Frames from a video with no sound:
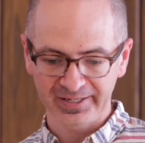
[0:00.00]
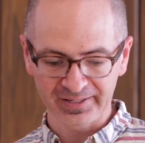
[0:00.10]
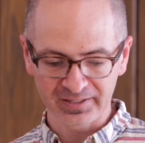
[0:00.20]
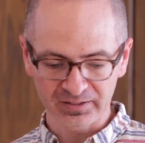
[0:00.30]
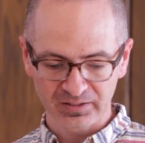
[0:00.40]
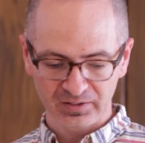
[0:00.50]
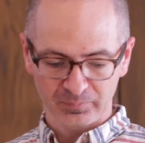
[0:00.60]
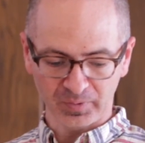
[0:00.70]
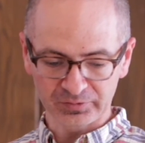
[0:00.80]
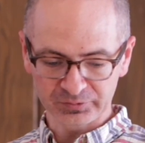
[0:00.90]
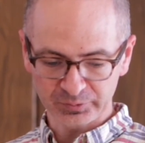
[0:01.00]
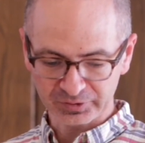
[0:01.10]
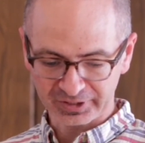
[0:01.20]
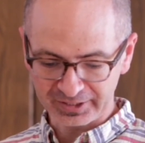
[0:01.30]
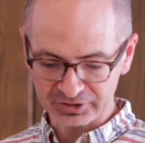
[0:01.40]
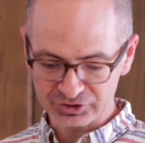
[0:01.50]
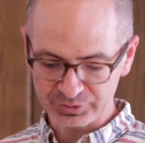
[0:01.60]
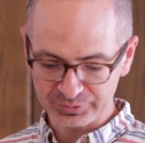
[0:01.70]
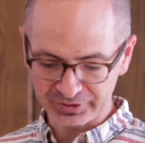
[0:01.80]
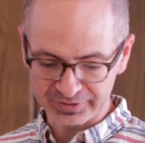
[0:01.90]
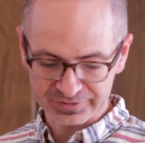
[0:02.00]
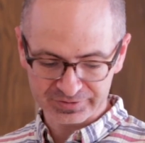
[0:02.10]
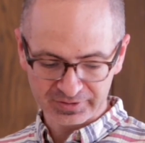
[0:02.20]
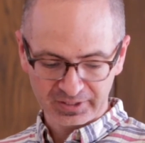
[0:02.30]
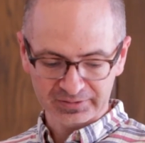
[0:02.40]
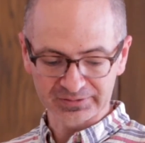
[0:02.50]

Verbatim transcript: In Martin Luther King Jr.'s